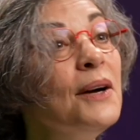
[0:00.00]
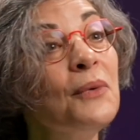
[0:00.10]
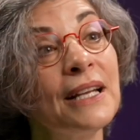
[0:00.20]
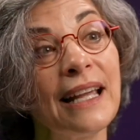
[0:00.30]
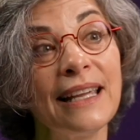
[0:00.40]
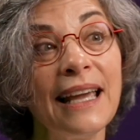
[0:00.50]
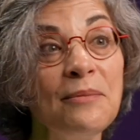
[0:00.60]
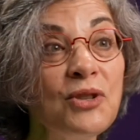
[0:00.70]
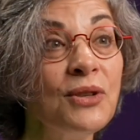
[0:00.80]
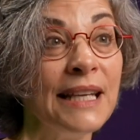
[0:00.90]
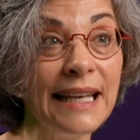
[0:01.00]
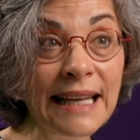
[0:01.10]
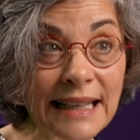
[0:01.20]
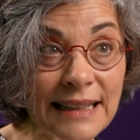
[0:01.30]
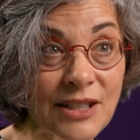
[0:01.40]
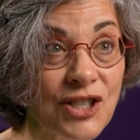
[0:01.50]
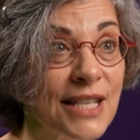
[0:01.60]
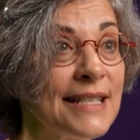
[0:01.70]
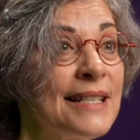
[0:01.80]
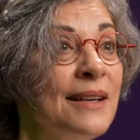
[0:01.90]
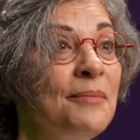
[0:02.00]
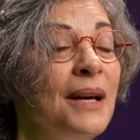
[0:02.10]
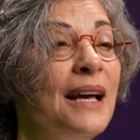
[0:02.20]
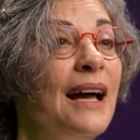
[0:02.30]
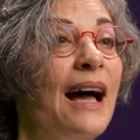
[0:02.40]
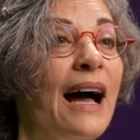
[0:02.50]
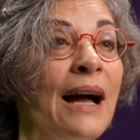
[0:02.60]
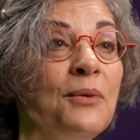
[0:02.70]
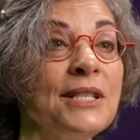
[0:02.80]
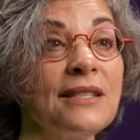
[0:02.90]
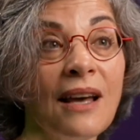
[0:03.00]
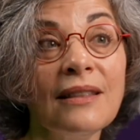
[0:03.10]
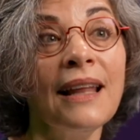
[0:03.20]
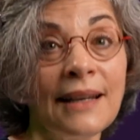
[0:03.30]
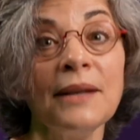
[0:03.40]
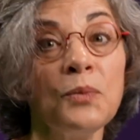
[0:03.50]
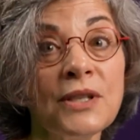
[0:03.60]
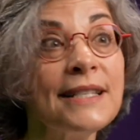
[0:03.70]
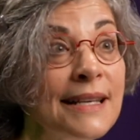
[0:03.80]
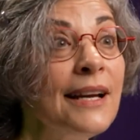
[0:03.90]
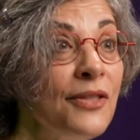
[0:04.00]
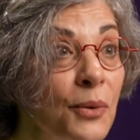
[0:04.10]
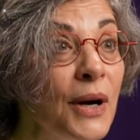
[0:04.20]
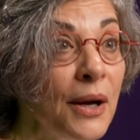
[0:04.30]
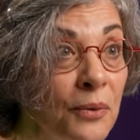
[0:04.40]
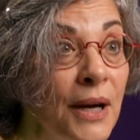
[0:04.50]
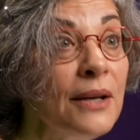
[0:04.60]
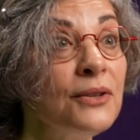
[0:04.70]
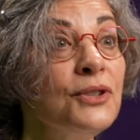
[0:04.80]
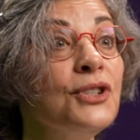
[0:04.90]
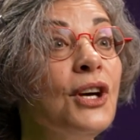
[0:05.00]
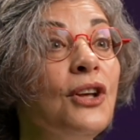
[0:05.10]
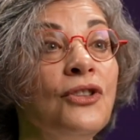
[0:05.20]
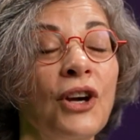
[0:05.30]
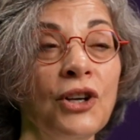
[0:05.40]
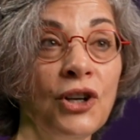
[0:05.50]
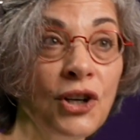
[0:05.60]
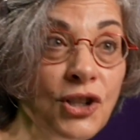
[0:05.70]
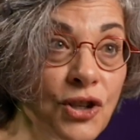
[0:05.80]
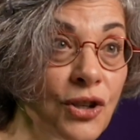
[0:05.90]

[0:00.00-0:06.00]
When I came to the English system, I was taught that it was the other way around. The good